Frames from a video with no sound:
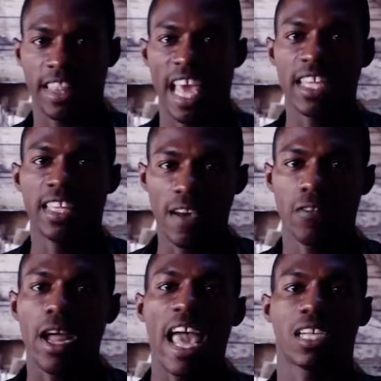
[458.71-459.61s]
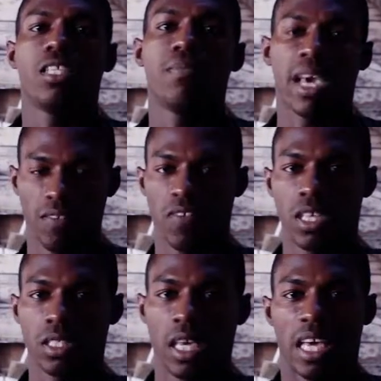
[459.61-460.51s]
they never actually
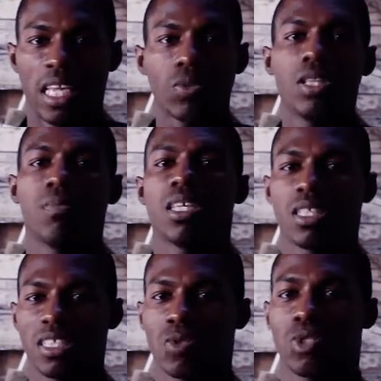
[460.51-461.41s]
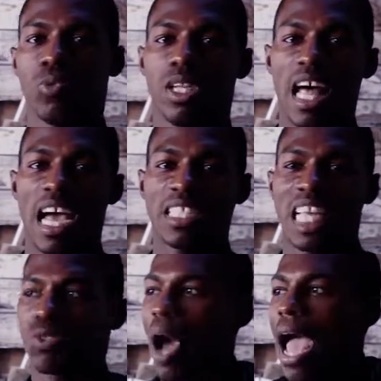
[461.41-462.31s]
manifest. And that's one of the biggest things I want you to realize. And
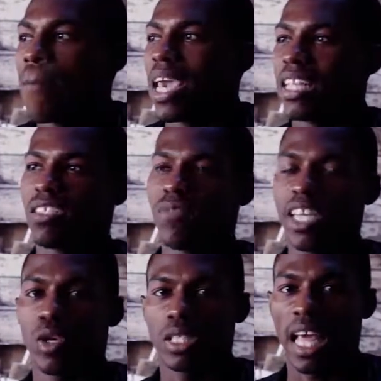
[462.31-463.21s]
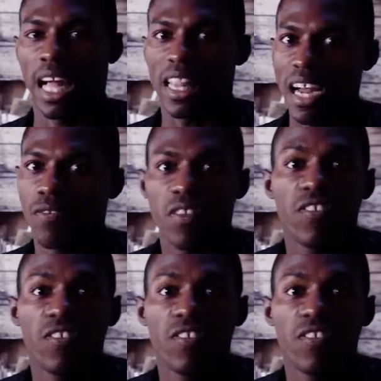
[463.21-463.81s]
that's why I made this video, is that a lot of the